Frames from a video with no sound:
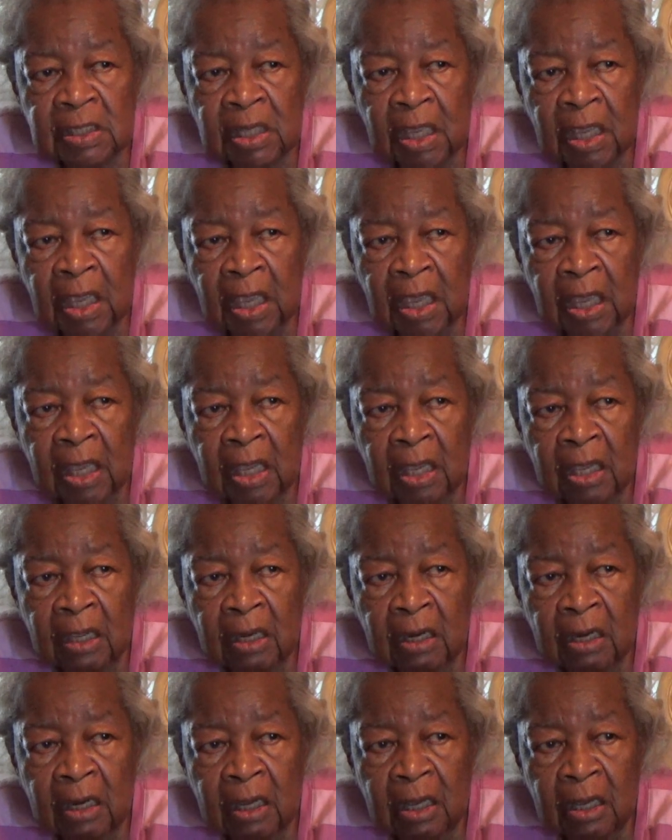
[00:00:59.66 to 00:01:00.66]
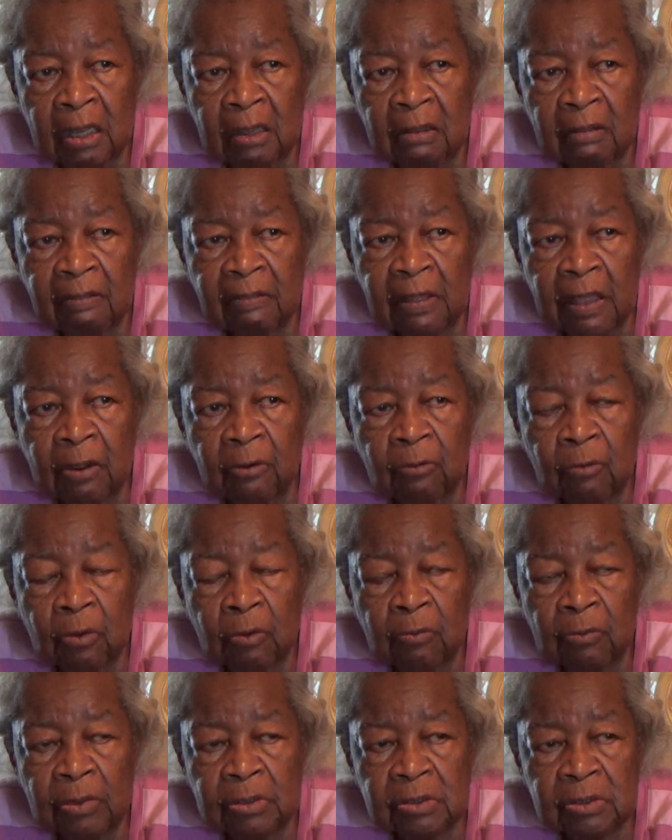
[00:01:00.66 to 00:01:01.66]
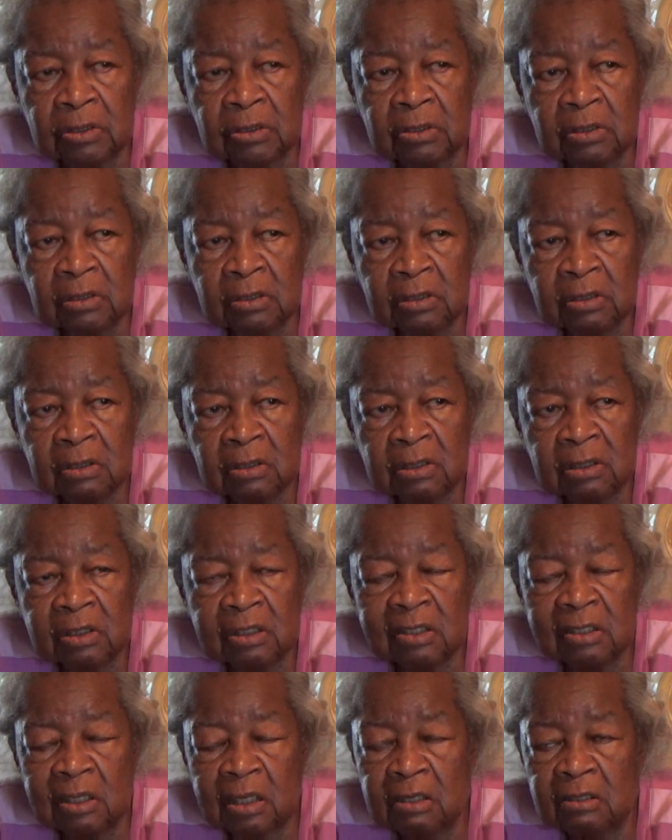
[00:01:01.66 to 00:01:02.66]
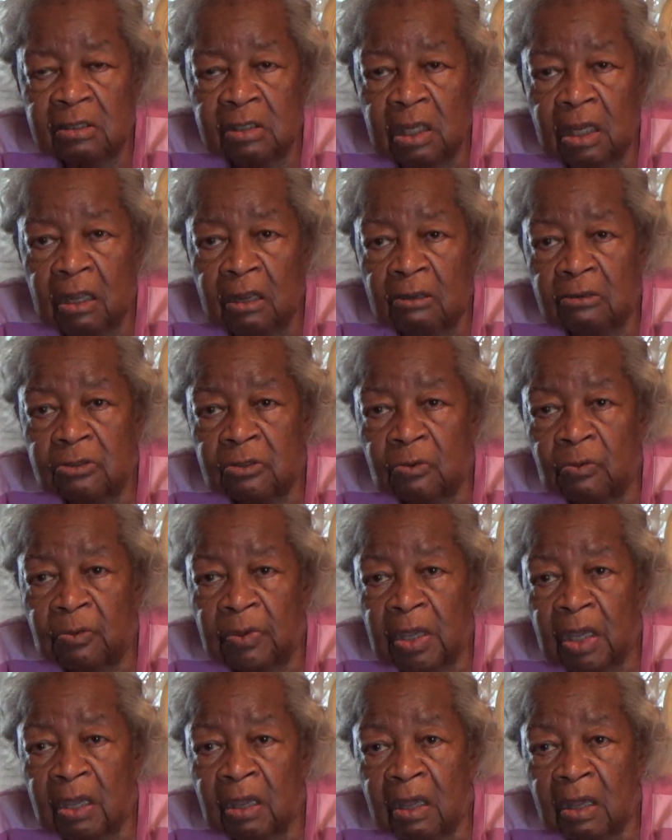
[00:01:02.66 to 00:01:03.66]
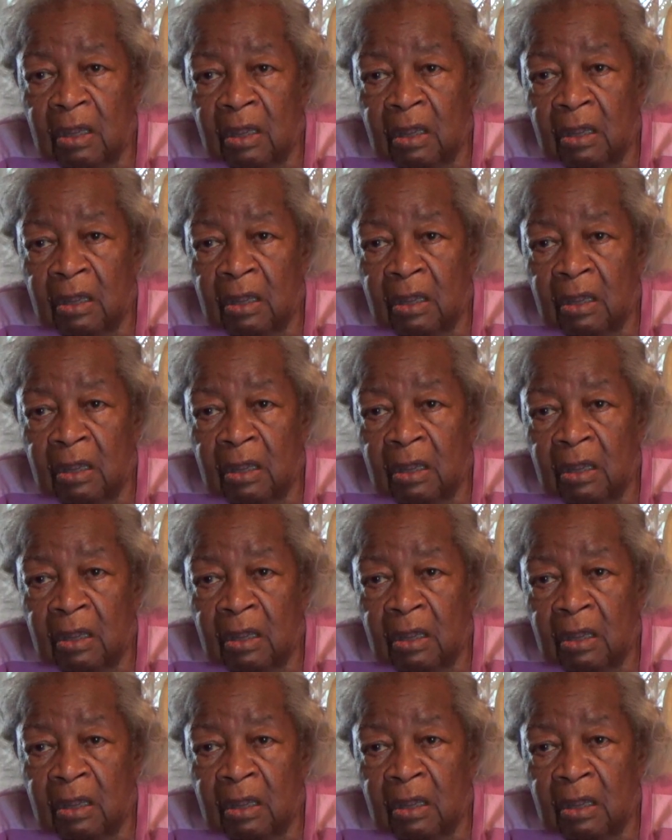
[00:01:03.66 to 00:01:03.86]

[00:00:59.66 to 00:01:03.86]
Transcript: and uh, that room was six dollars a week,